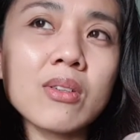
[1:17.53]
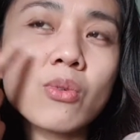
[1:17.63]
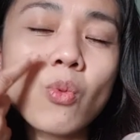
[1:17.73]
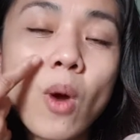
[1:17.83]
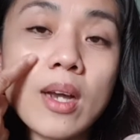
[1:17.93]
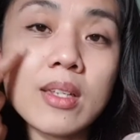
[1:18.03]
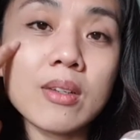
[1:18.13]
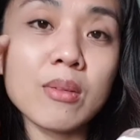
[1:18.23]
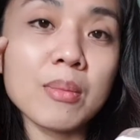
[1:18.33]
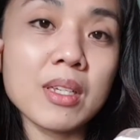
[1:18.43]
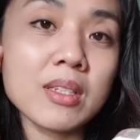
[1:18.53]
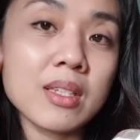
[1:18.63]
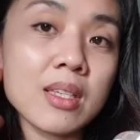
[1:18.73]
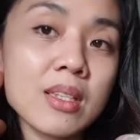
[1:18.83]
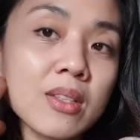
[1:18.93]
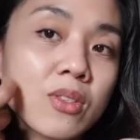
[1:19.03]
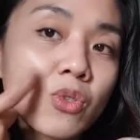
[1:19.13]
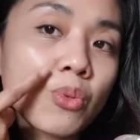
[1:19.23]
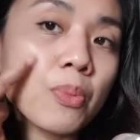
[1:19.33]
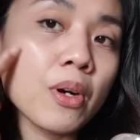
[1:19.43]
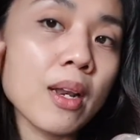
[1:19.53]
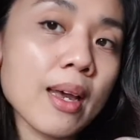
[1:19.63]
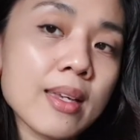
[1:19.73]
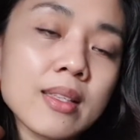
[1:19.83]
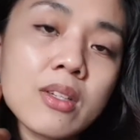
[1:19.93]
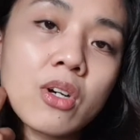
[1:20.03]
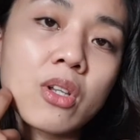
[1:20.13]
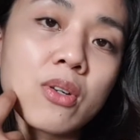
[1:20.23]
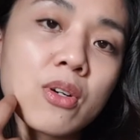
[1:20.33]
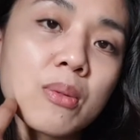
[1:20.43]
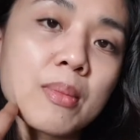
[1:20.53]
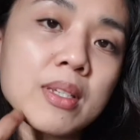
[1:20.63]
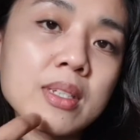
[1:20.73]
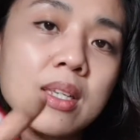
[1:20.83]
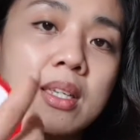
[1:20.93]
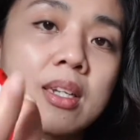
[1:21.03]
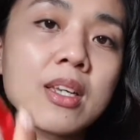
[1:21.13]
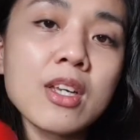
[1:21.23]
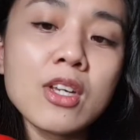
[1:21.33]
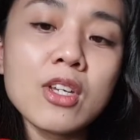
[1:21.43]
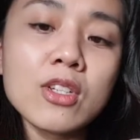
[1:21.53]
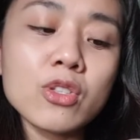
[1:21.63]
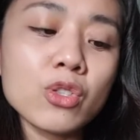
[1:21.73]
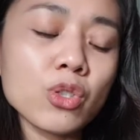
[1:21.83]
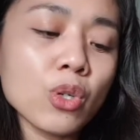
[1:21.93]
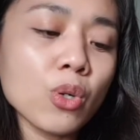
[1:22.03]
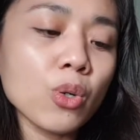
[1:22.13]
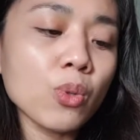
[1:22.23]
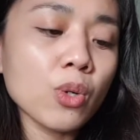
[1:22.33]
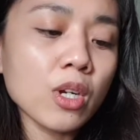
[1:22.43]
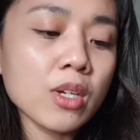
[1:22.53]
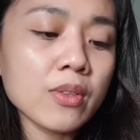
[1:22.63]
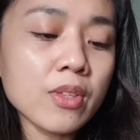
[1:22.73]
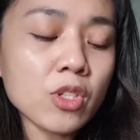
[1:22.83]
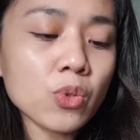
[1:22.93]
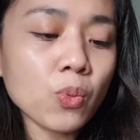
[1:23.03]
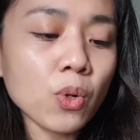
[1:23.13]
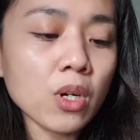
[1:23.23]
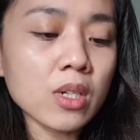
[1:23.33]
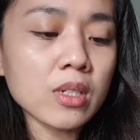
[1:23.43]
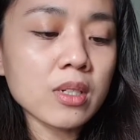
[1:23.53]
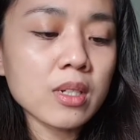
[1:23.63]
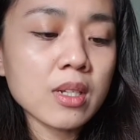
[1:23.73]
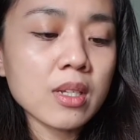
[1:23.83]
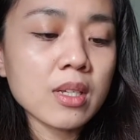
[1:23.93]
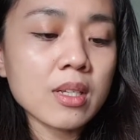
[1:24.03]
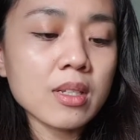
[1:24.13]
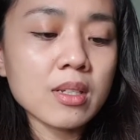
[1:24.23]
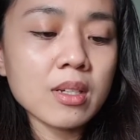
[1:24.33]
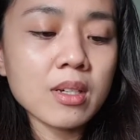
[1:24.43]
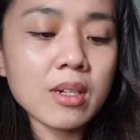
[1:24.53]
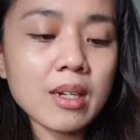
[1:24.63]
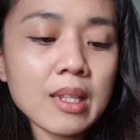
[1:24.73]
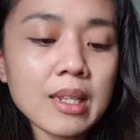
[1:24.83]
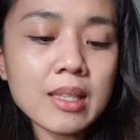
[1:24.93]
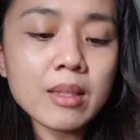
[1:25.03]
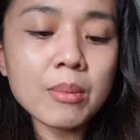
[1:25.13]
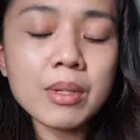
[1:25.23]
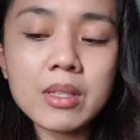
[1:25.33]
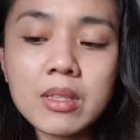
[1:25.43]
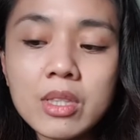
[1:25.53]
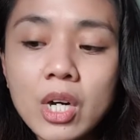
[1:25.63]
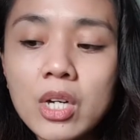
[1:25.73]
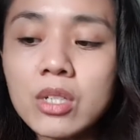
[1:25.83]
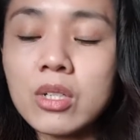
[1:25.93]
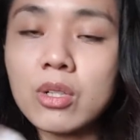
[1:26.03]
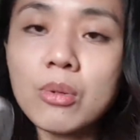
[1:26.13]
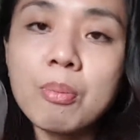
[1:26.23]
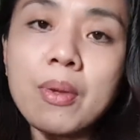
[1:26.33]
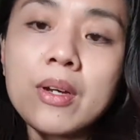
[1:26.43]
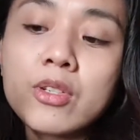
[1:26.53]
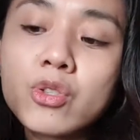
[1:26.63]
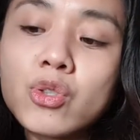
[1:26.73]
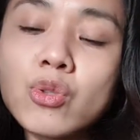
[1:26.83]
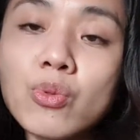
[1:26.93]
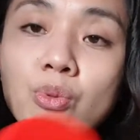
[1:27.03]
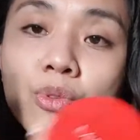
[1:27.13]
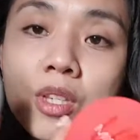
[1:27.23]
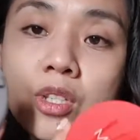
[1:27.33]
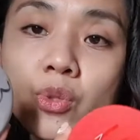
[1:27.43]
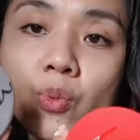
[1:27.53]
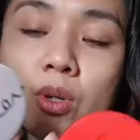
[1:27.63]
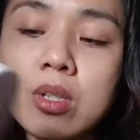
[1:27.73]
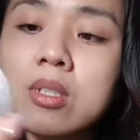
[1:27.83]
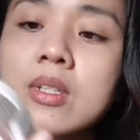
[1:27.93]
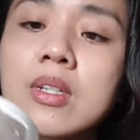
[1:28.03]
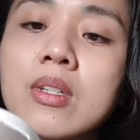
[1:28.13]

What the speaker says: white on my skin, super light color on my skin. So this one is a little bit darker compared to this one,